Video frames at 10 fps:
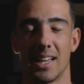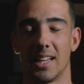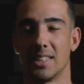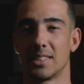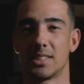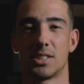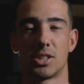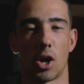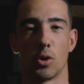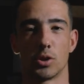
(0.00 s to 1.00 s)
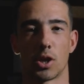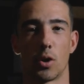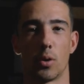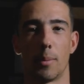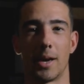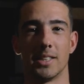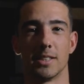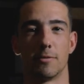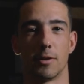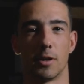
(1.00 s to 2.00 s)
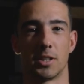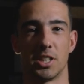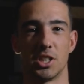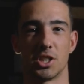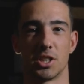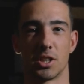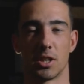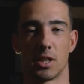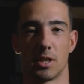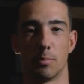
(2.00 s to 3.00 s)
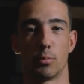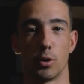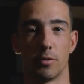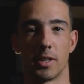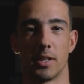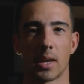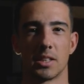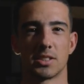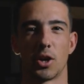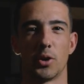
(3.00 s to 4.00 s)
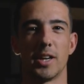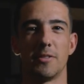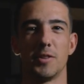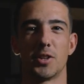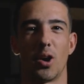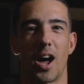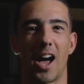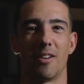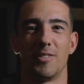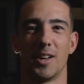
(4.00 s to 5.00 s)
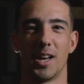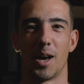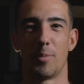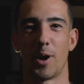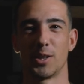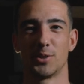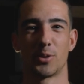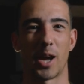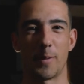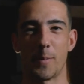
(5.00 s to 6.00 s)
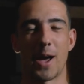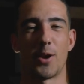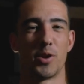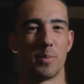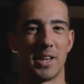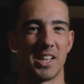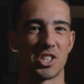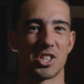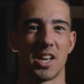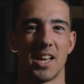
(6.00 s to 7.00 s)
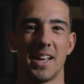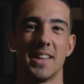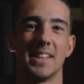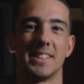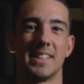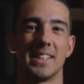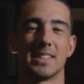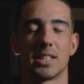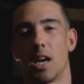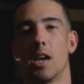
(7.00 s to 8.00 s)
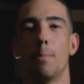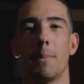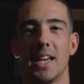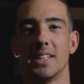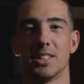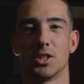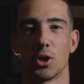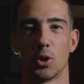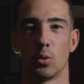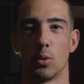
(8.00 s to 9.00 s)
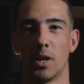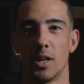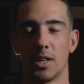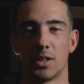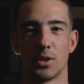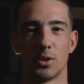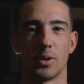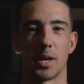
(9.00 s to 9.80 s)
is so amazing for teaching and improving. So if you don't have a personal cameraman on the beach, this is an amazing tool to